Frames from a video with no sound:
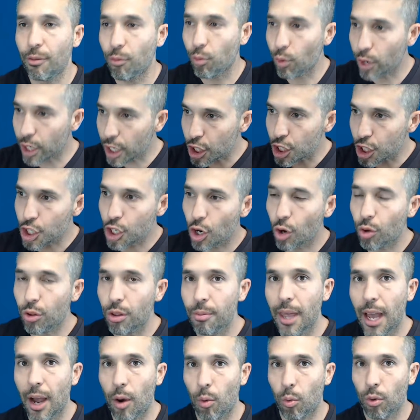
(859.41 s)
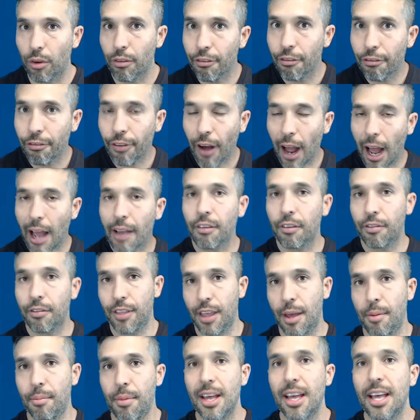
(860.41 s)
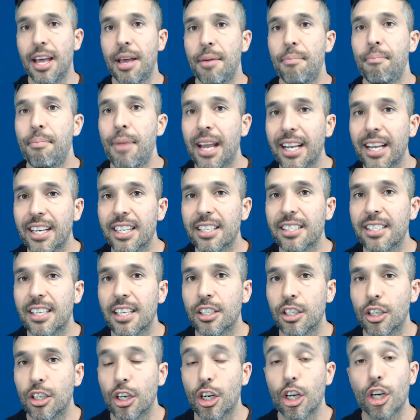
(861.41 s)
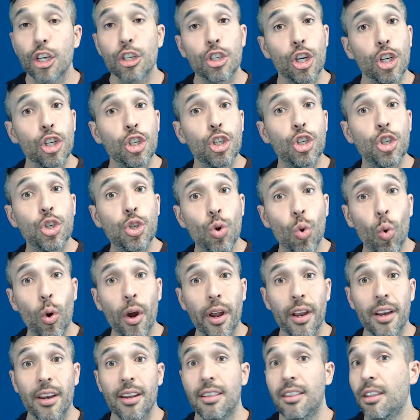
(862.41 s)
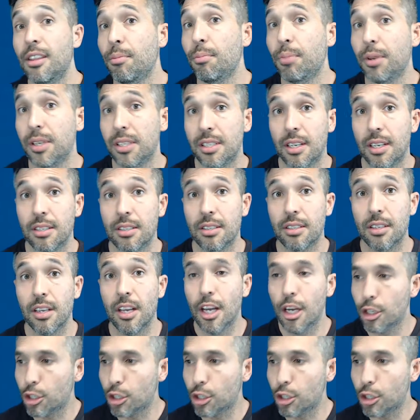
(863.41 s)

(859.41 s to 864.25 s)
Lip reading: If we could show them that, would 5 of them make a decision to join the business,